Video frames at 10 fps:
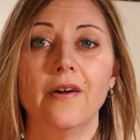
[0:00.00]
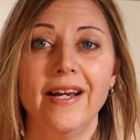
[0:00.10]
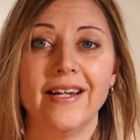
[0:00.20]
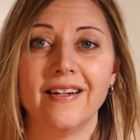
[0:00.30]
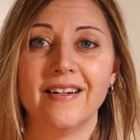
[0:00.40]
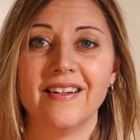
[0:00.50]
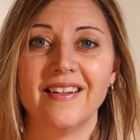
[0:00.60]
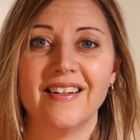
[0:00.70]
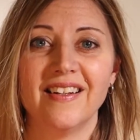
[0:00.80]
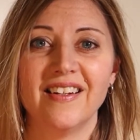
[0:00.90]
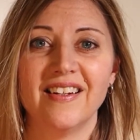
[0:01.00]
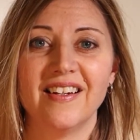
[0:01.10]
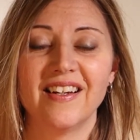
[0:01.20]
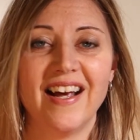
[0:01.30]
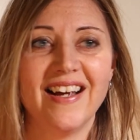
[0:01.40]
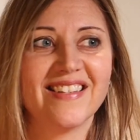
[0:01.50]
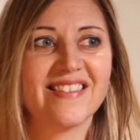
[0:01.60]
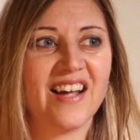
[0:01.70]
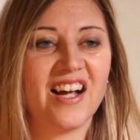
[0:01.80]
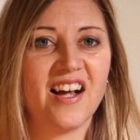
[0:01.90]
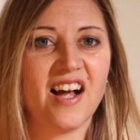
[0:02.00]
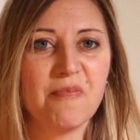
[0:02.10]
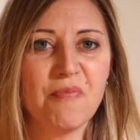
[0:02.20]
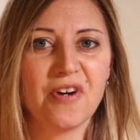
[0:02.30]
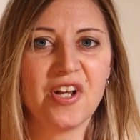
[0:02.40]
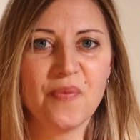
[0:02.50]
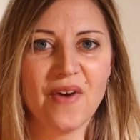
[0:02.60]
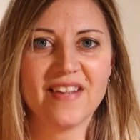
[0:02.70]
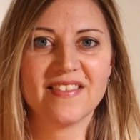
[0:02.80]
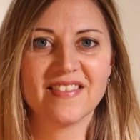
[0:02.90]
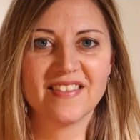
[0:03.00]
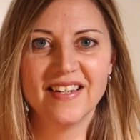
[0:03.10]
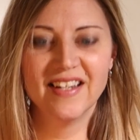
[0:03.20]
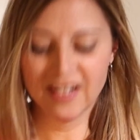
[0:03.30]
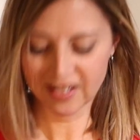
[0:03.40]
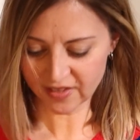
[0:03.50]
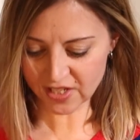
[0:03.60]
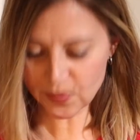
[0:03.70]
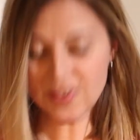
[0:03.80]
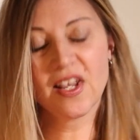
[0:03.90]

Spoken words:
right, guys, I'm pretty impressed. This was